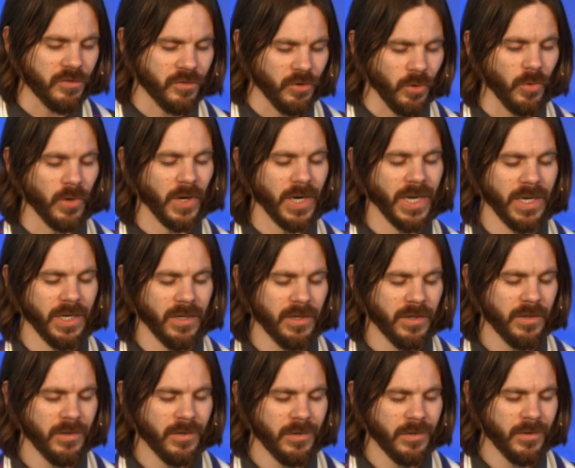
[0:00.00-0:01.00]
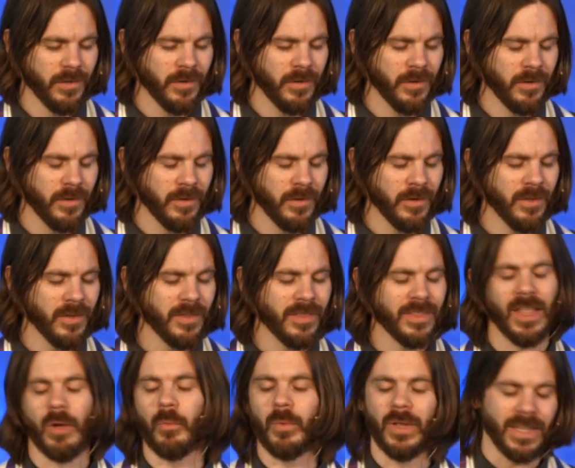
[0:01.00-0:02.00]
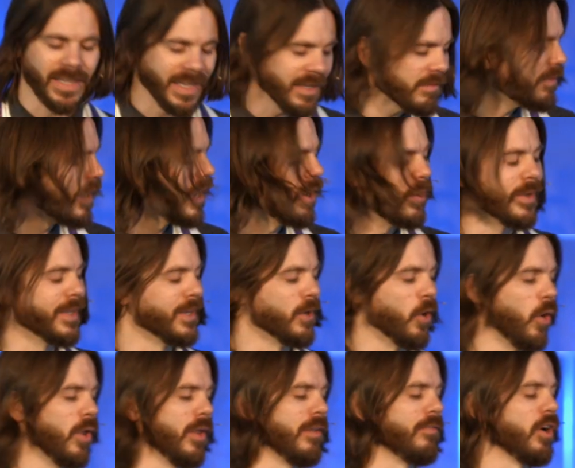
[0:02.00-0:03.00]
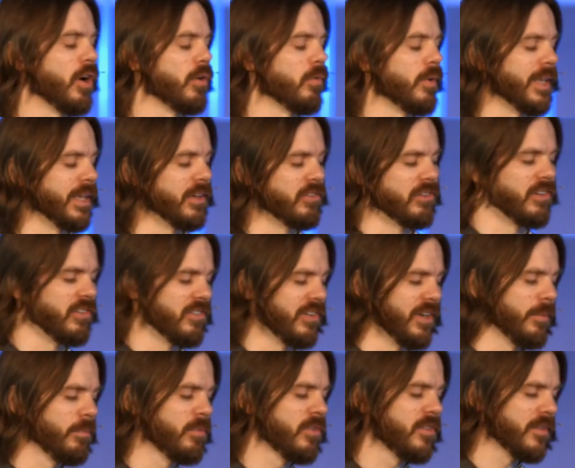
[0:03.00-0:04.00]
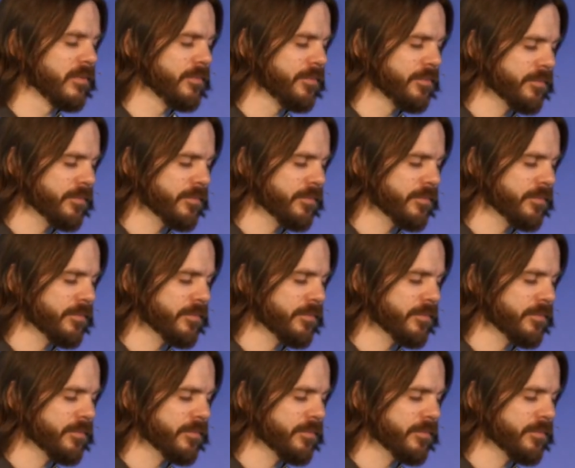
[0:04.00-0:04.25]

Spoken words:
story that we live out in all of our relationships?